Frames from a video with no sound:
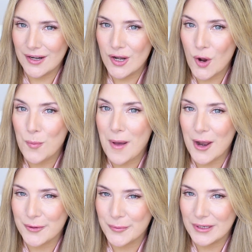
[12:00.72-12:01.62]
no
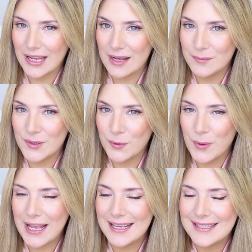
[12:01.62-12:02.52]
matter what comes your
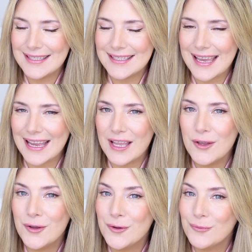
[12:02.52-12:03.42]
way, stay
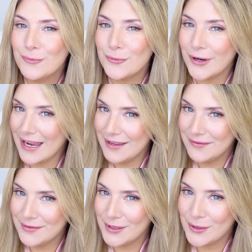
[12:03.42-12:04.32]

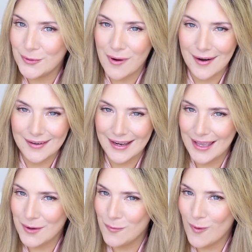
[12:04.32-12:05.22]
brave. You are
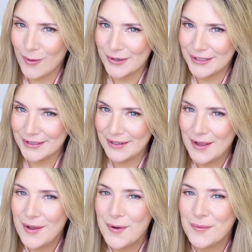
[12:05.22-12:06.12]
a warrior
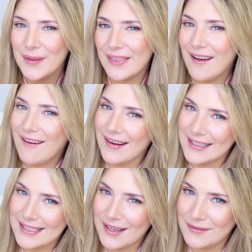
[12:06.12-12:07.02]
with the
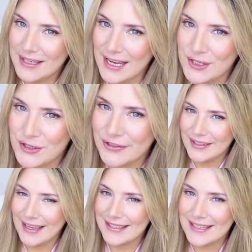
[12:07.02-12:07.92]
heart of an
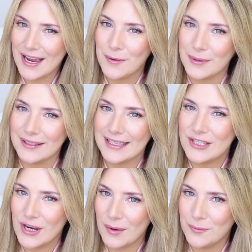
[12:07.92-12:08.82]
angel, and I will
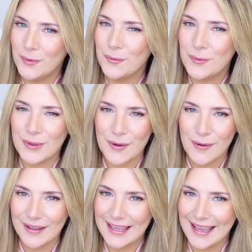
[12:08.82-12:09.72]
catch up with you
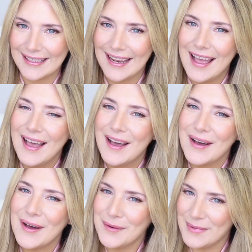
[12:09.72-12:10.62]
all again
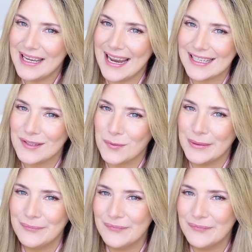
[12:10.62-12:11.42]
on my next one.